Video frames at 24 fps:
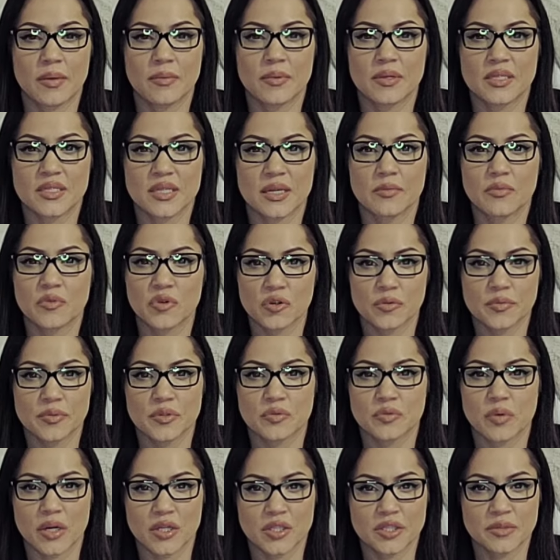the same group is
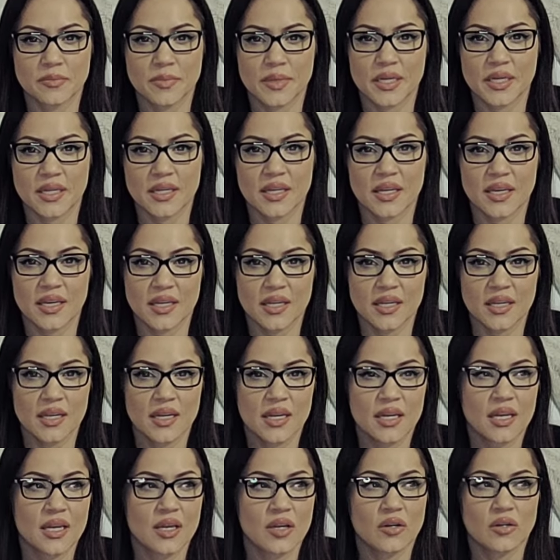watching me again
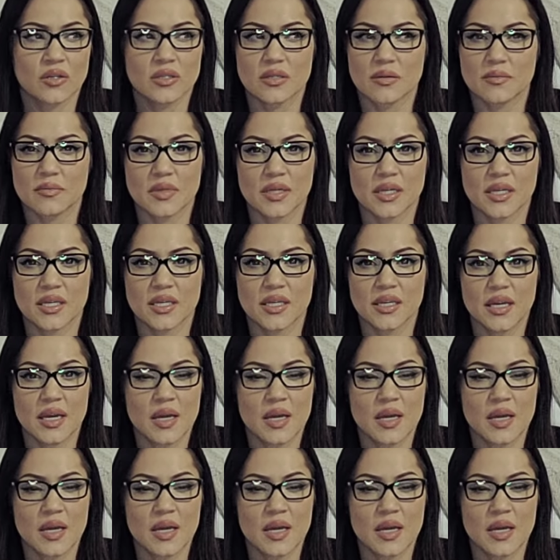or something.